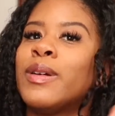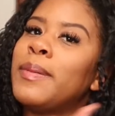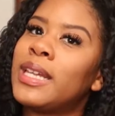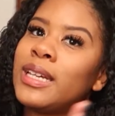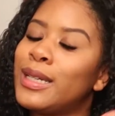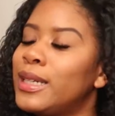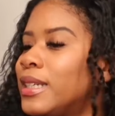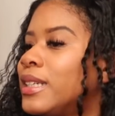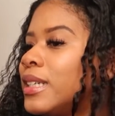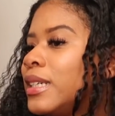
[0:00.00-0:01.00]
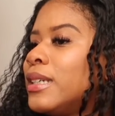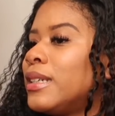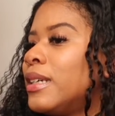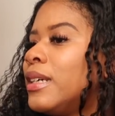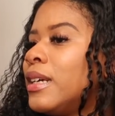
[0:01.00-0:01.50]
Rub it in, get
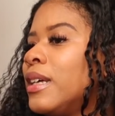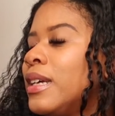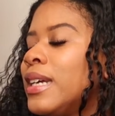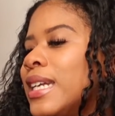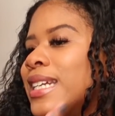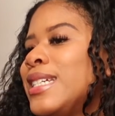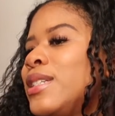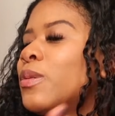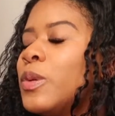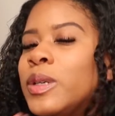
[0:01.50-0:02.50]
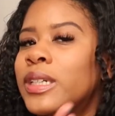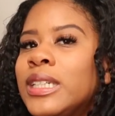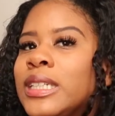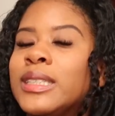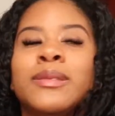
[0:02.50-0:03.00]
it nice and
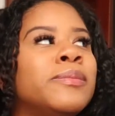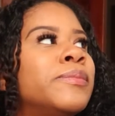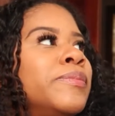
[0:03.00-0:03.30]
warm.